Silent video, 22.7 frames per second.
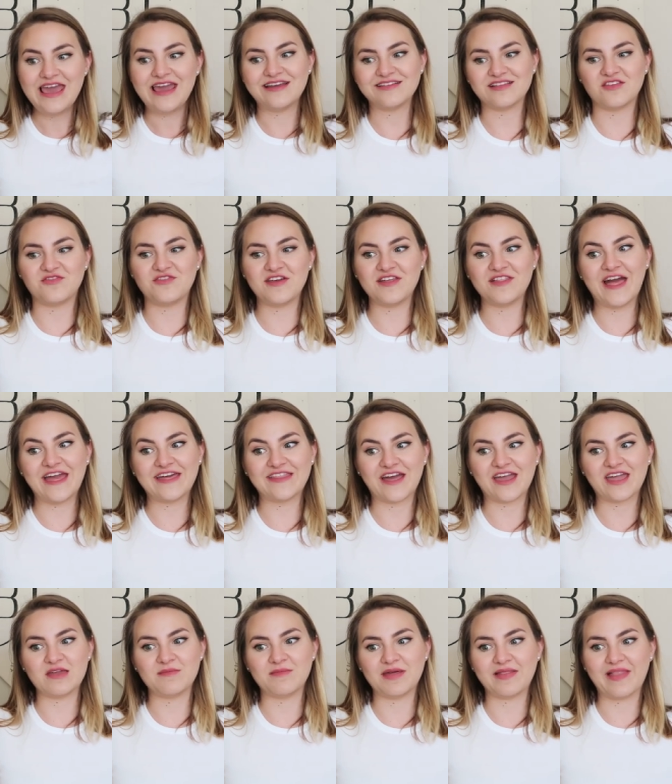because I feel like
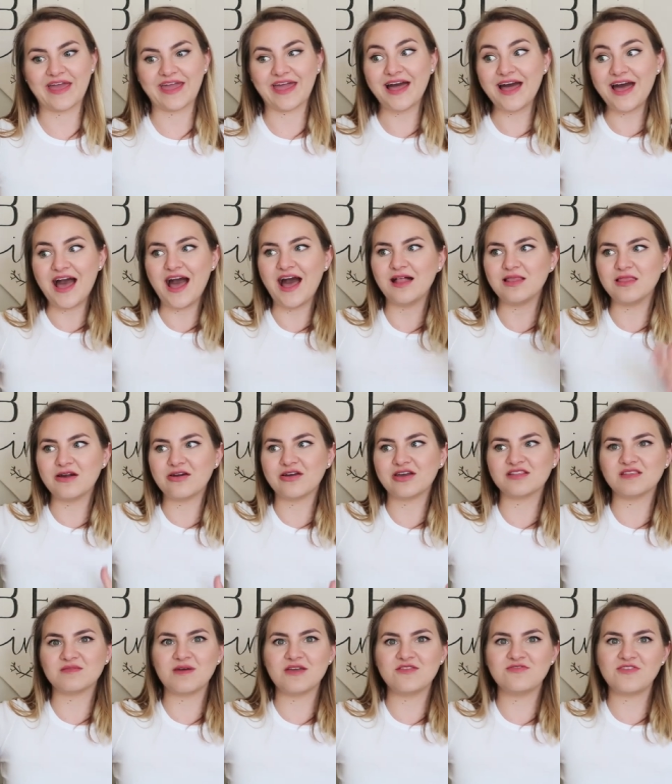that can be like, ah, look,
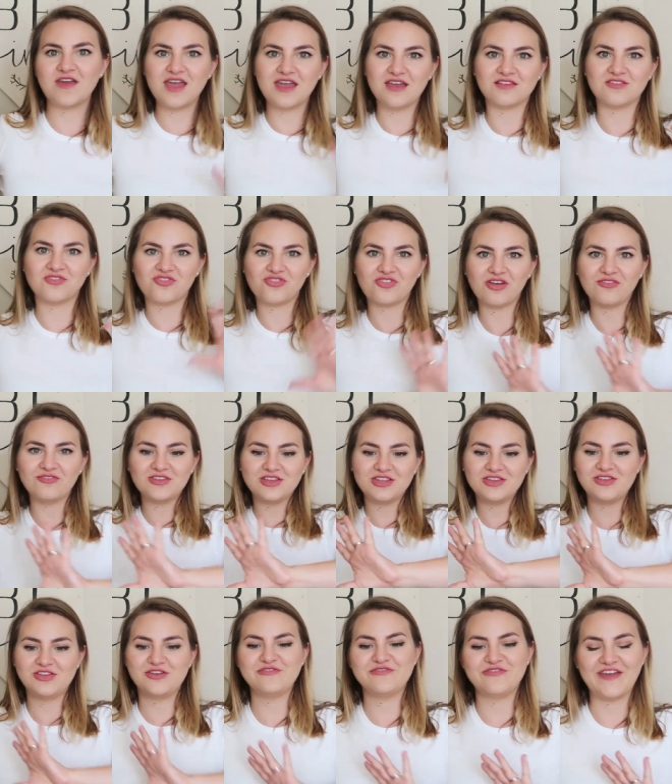it's my face, shove it
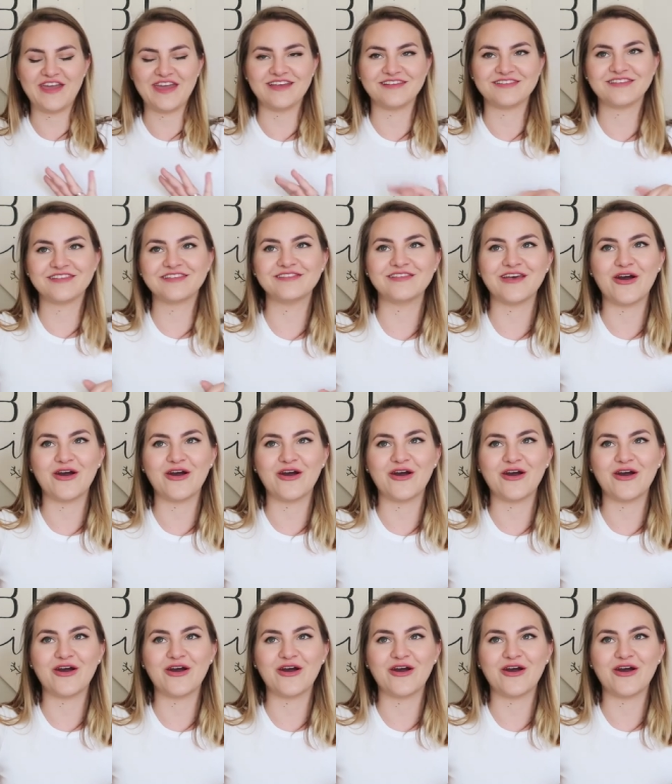in your face.